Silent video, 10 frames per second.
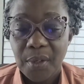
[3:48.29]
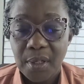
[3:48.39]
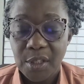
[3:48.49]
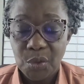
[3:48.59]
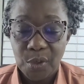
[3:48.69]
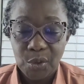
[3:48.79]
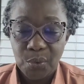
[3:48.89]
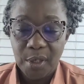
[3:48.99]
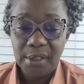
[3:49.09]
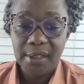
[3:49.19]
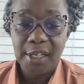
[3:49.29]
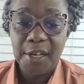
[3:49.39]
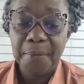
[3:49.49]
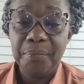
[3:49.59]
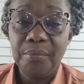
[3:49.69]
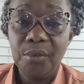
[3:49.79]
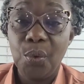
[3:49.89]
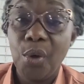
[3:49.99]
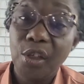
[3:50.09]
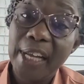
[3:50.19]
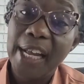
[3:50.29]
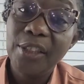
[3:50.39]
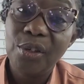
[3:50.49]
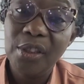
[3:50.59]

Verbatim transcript: This was what um, the World Health